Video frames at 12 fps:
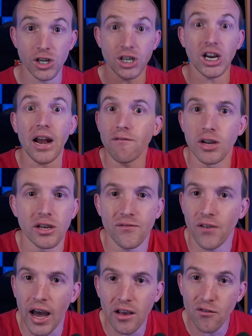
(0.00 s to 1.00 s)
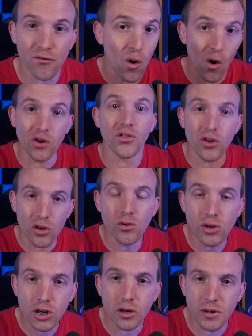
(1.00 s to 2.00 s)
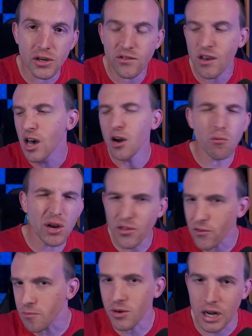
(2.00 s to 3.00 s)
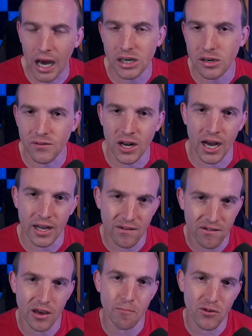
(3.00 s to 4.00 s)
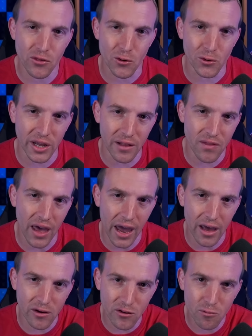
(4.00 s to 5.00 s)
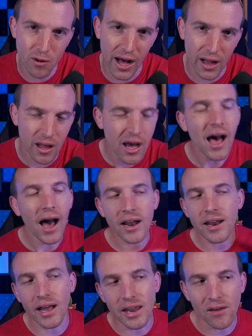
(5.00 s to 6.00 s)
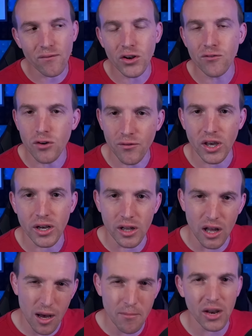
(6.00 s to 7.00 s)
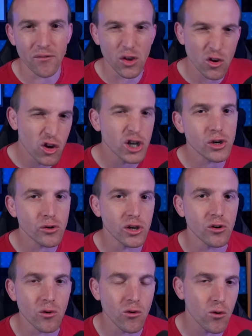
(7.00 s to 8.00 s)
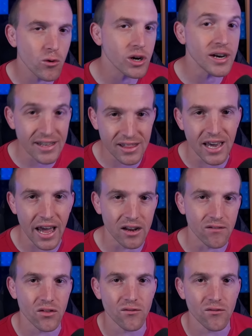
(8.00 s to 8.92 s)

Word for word: general advice for other YouTubers, with some Clash of Clans tips thrown in there as as well. And I'll even reveal a bit of a studio tour at the end of the